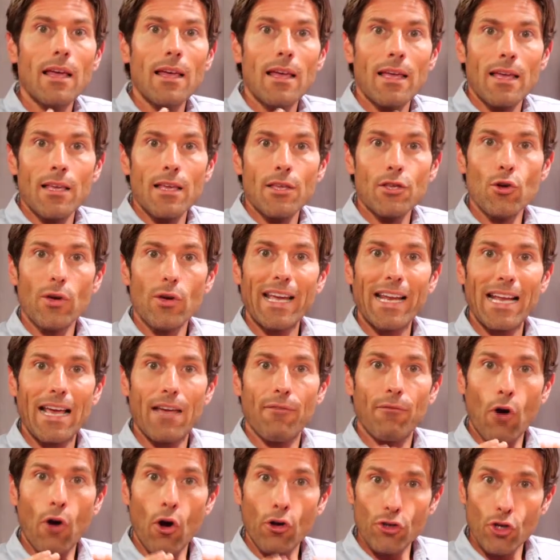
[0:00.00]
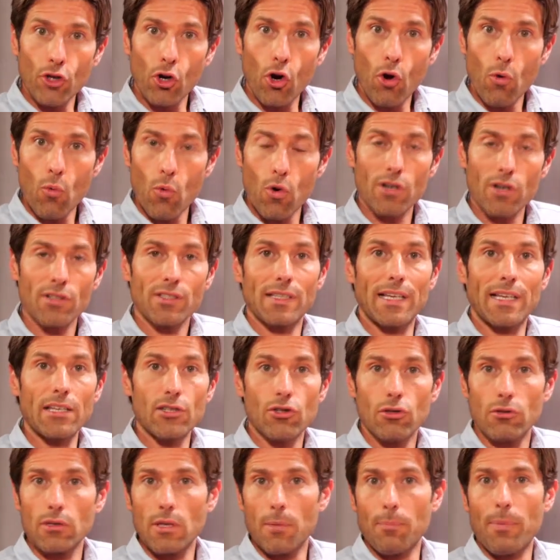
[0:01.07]
You can have on your own
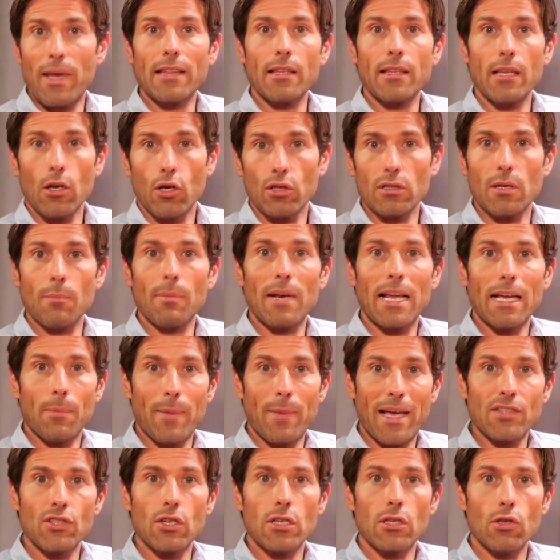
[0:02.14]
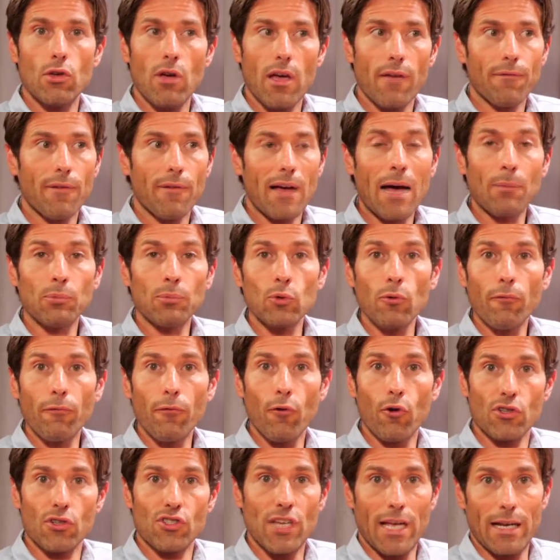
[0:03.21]
workstation, depending on the Blackmagic you have, up to 4
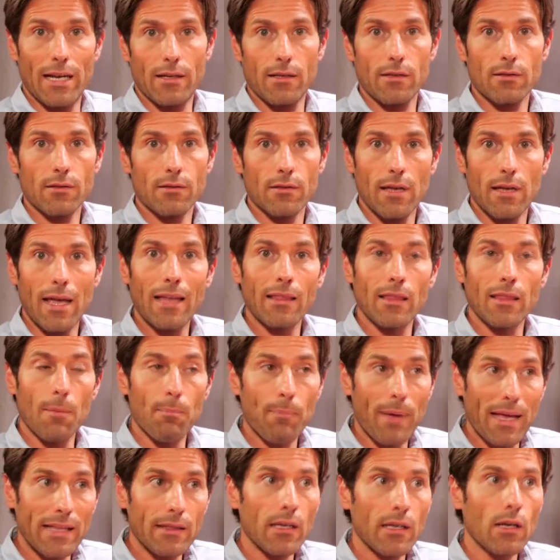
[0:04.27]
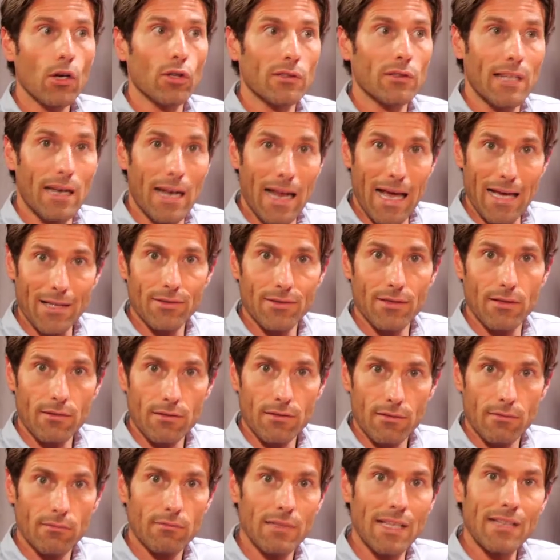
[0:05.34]
channels. And depending on the license
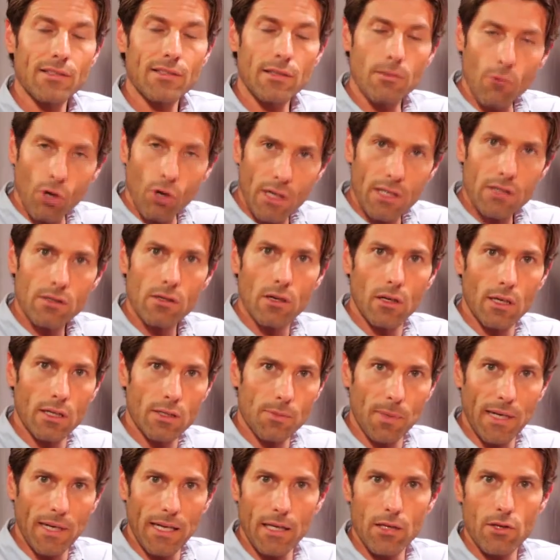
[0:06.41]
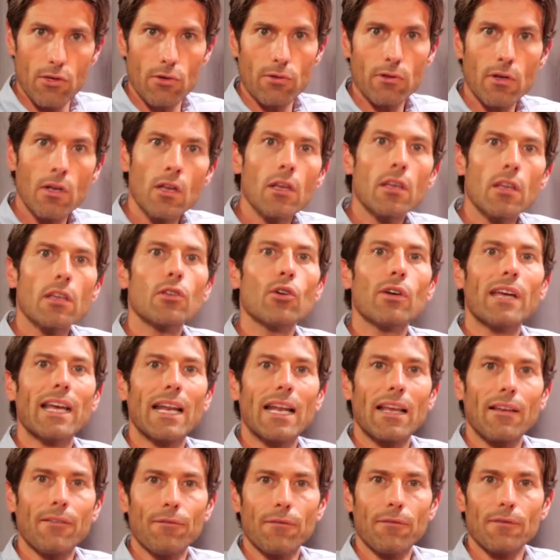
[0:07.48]
that Simona is going to explain you, you can
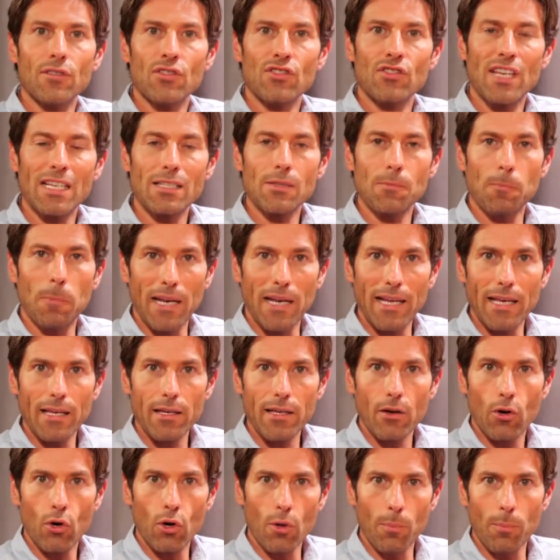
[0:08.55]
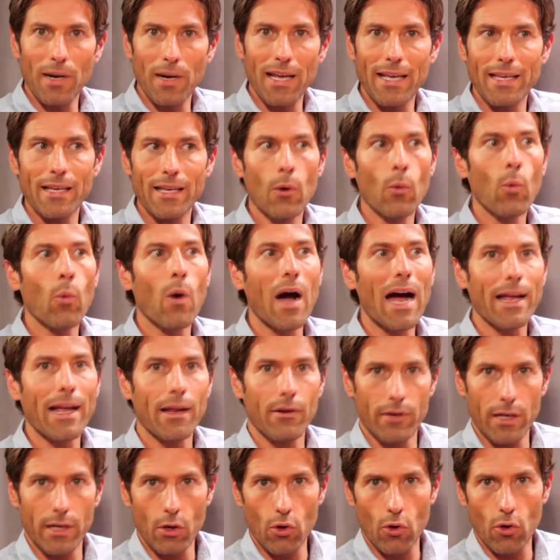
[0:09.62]
have just play or play while
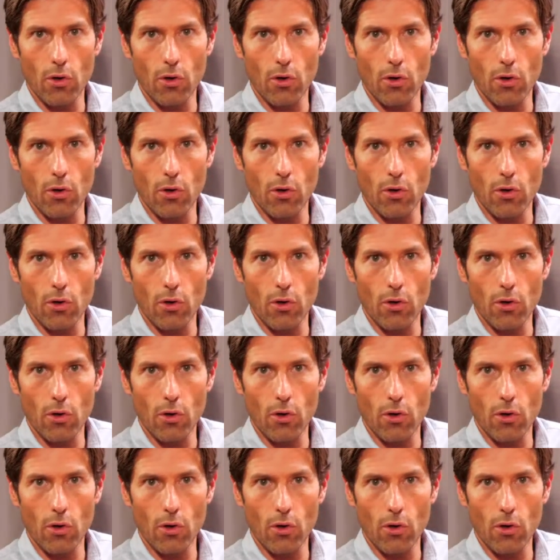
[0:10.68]
record.